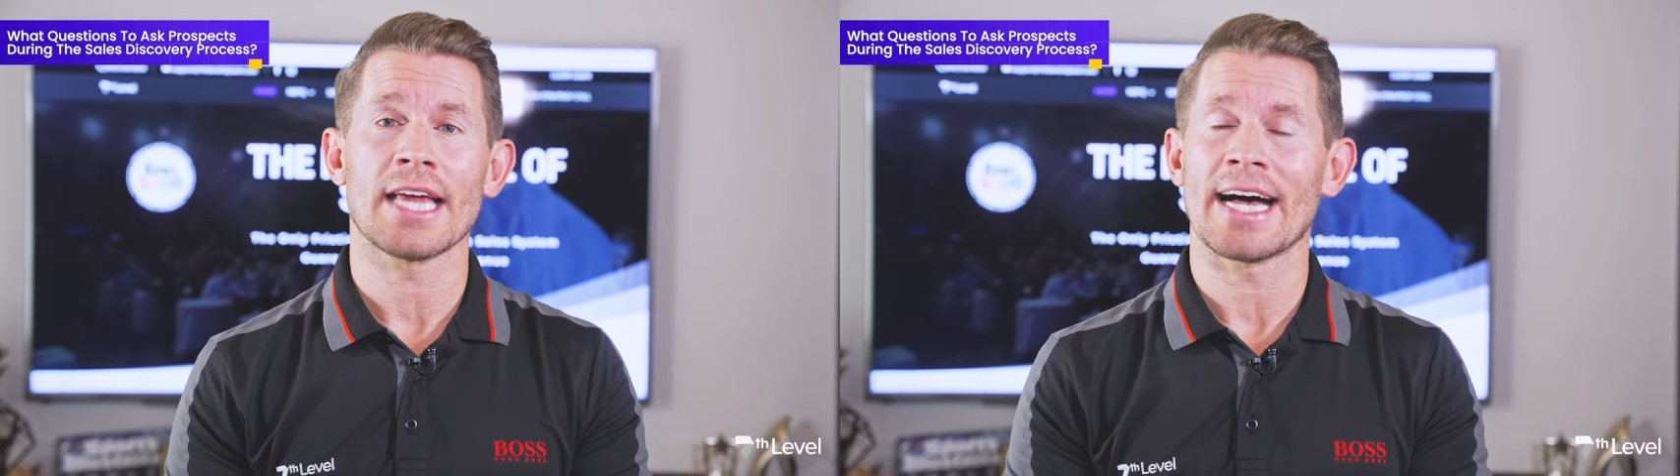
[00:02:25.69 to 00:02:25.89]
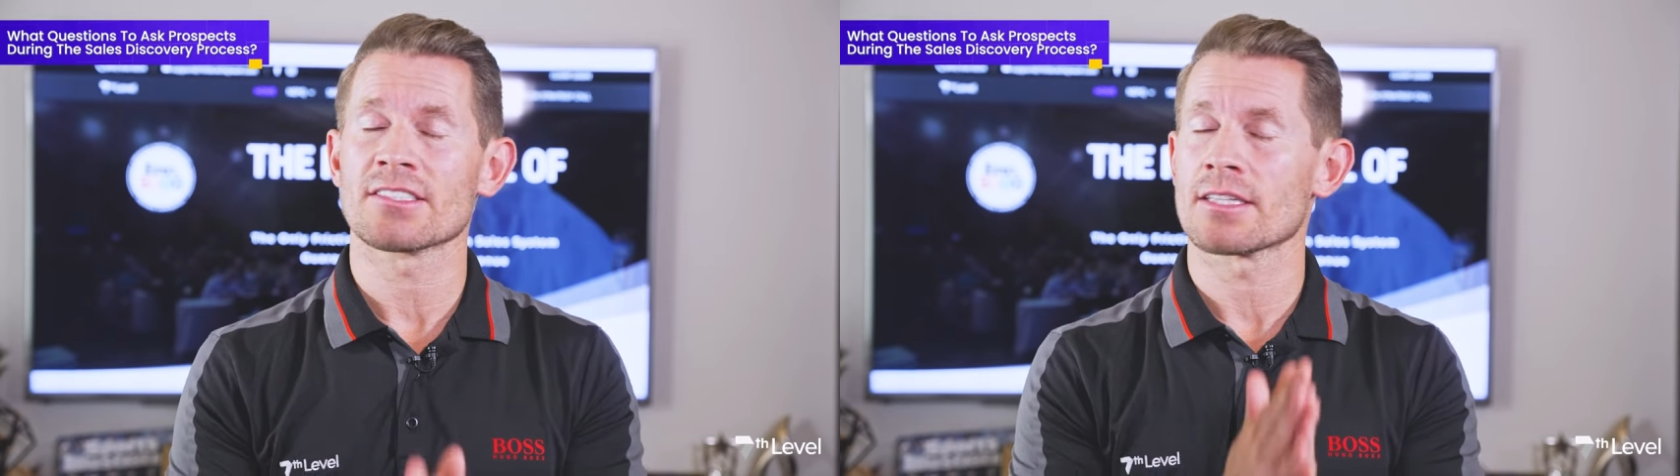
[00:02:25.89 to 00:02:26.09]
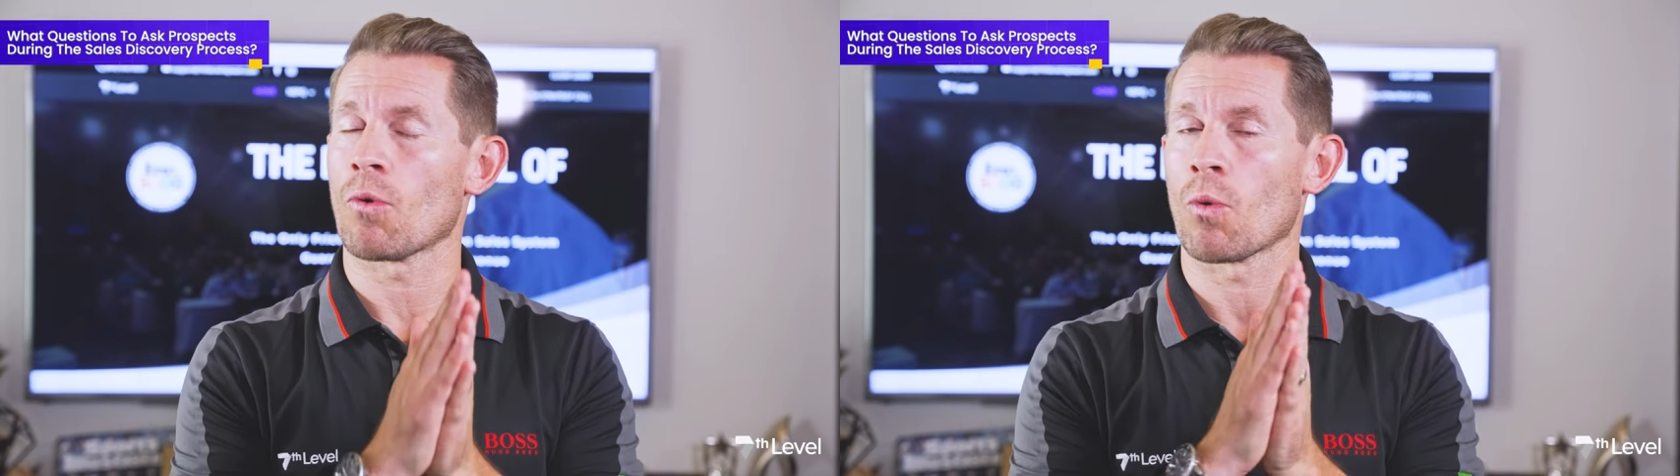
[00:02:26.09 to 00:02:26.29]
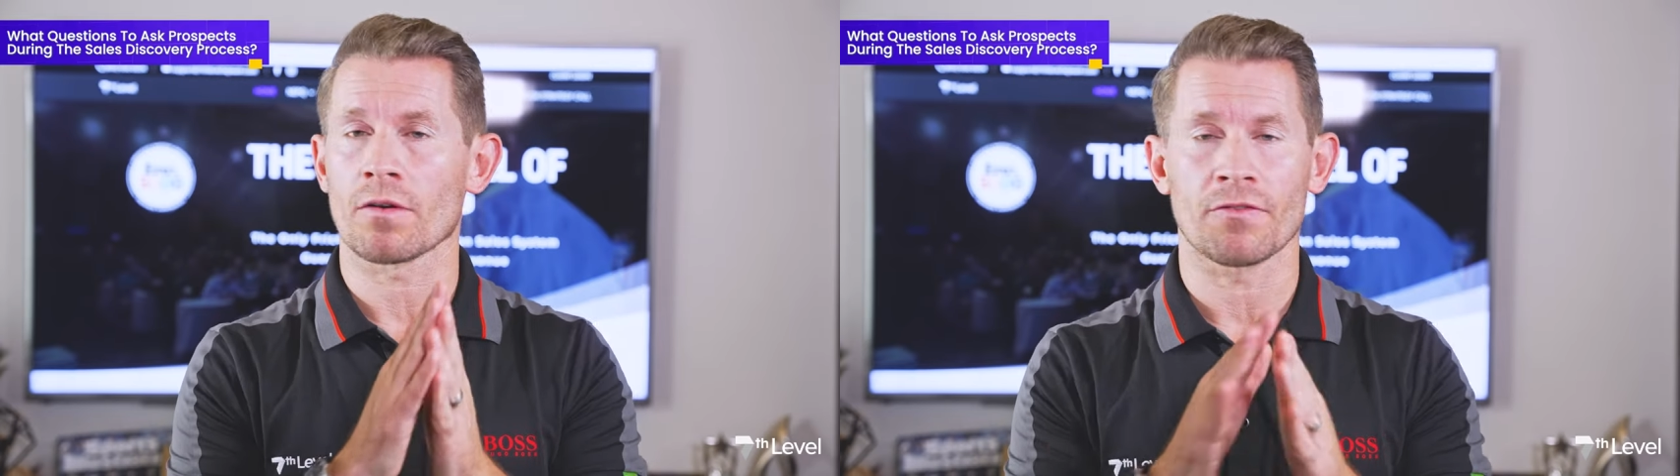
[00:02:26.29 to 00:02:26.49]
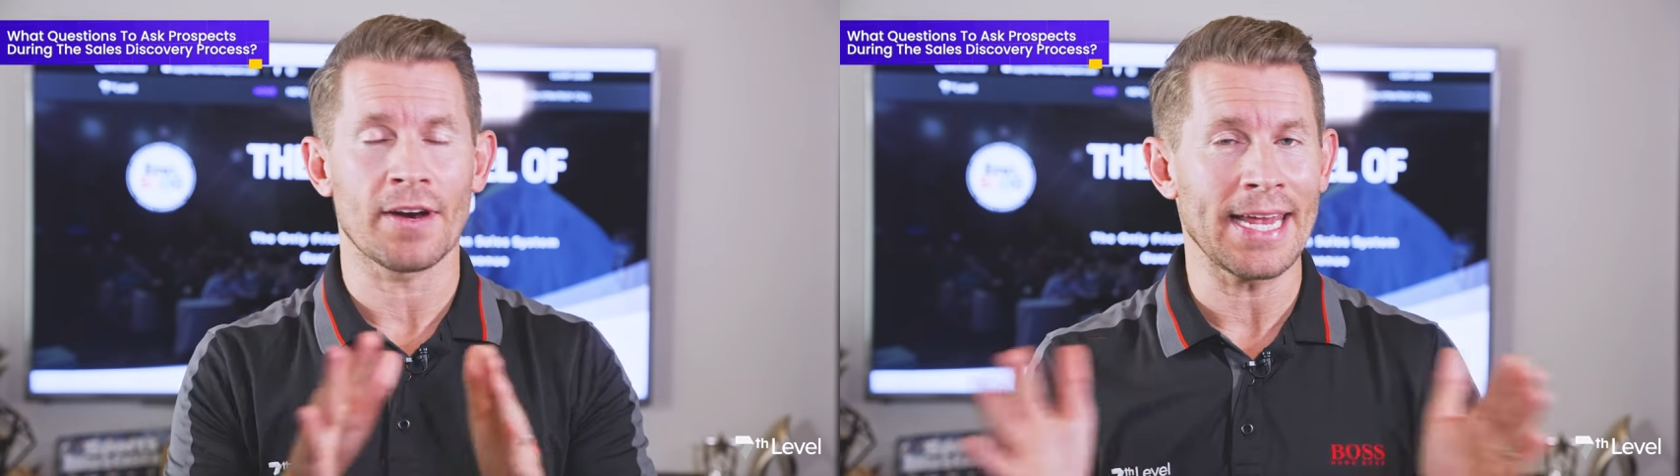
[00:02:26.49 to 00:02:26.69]
to ask that will
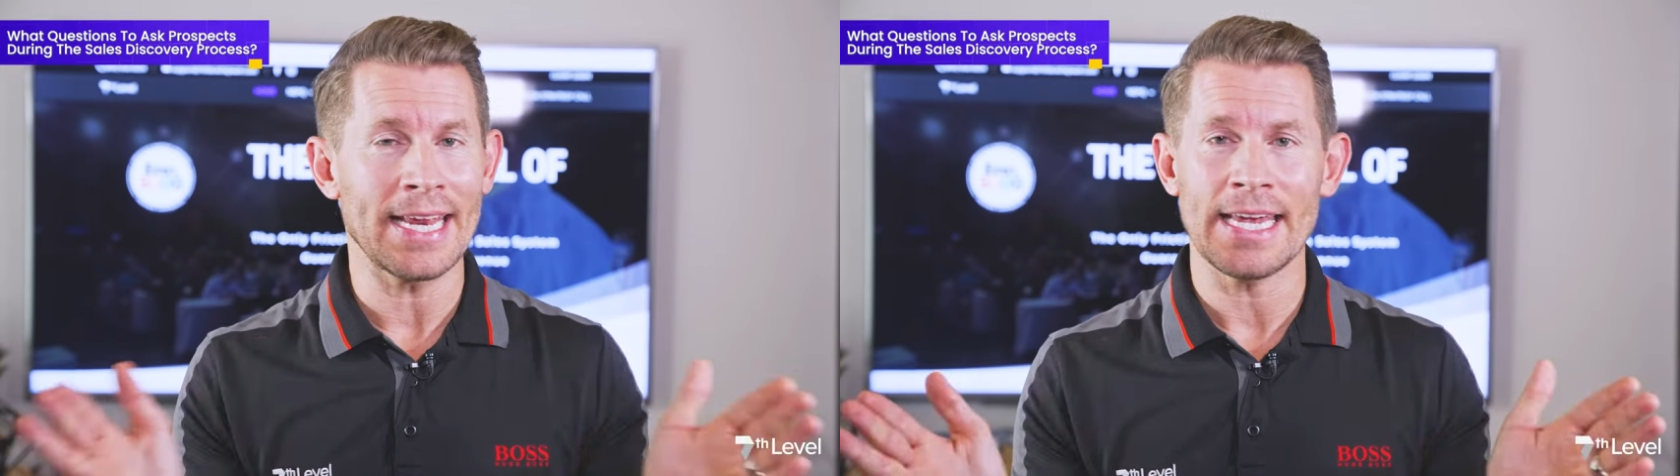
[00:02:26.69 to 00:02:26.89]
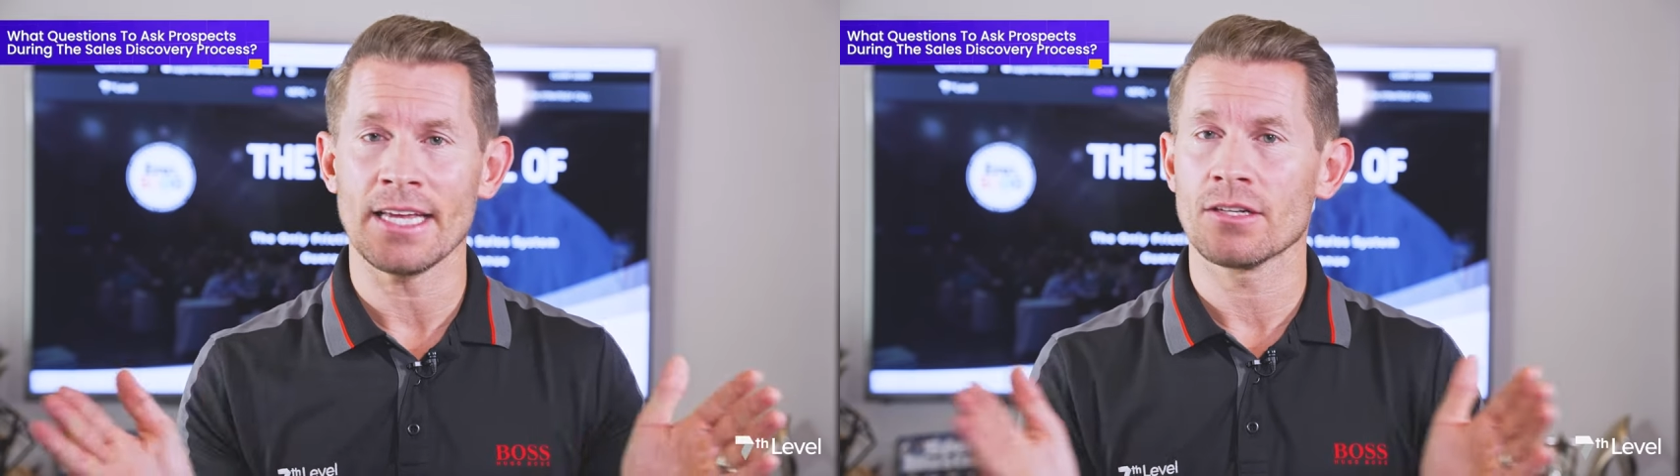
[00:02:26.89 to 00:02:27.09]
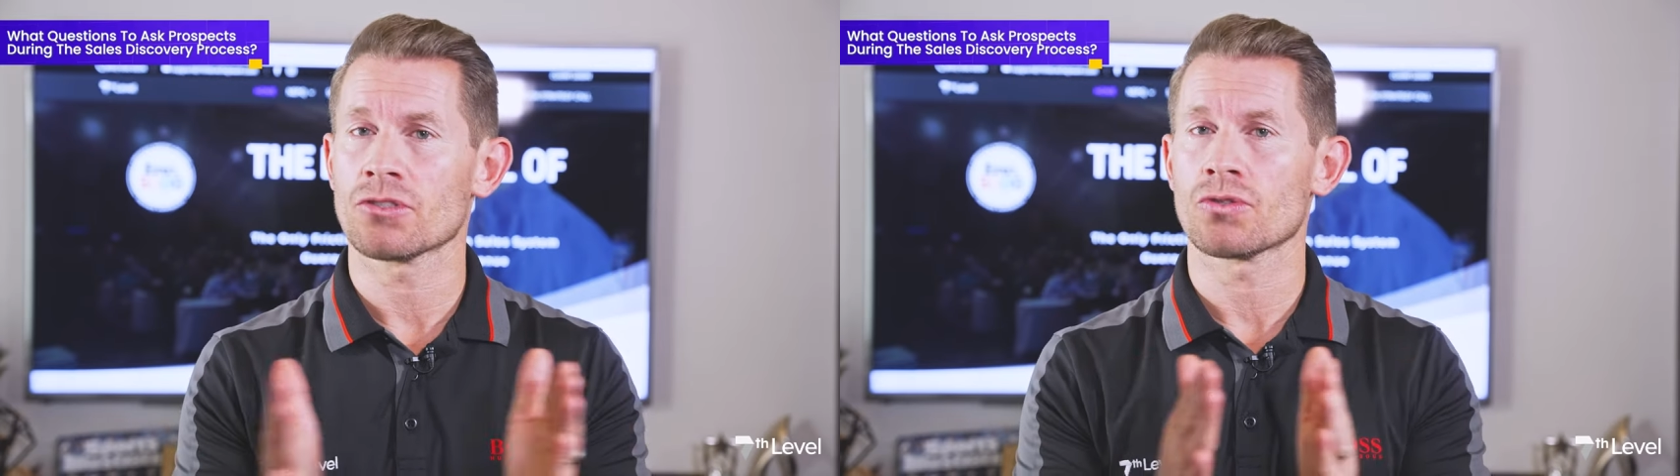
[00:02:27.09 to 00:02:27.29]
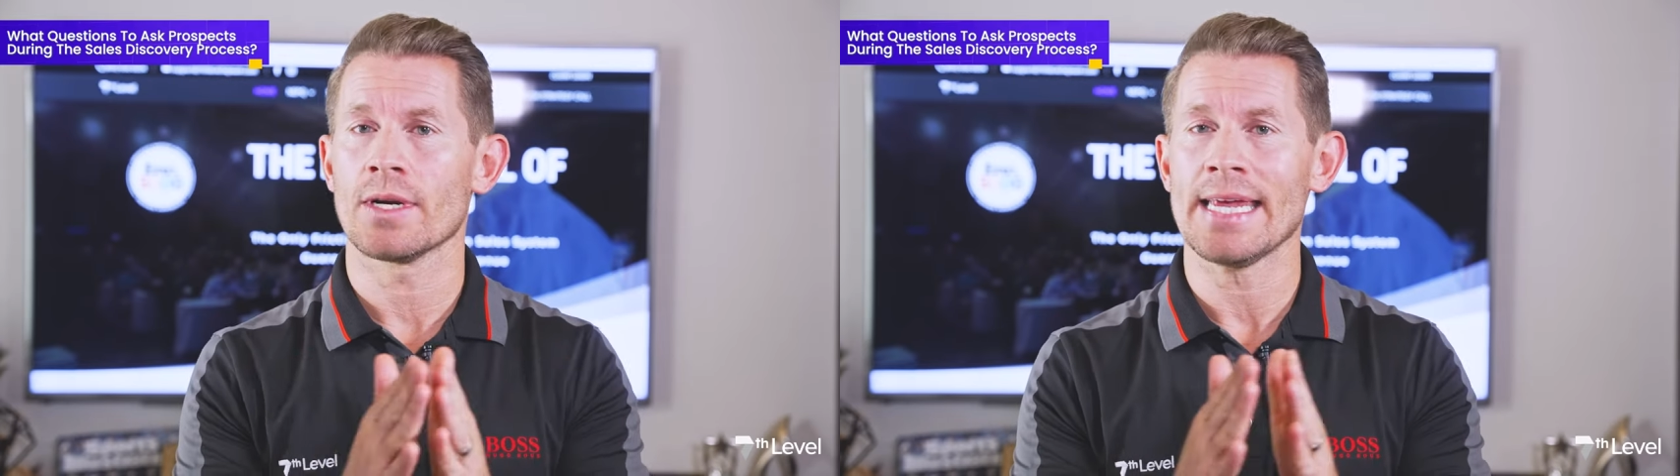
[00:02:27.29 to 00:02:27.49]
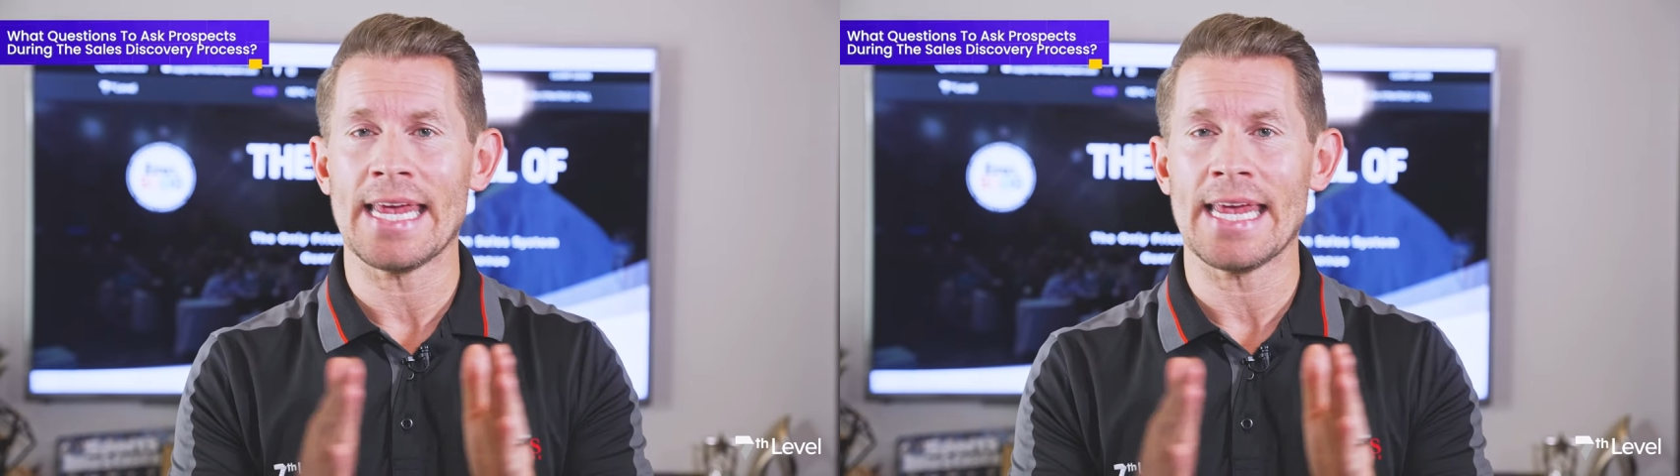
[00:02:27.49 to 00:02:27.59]
work for any industry,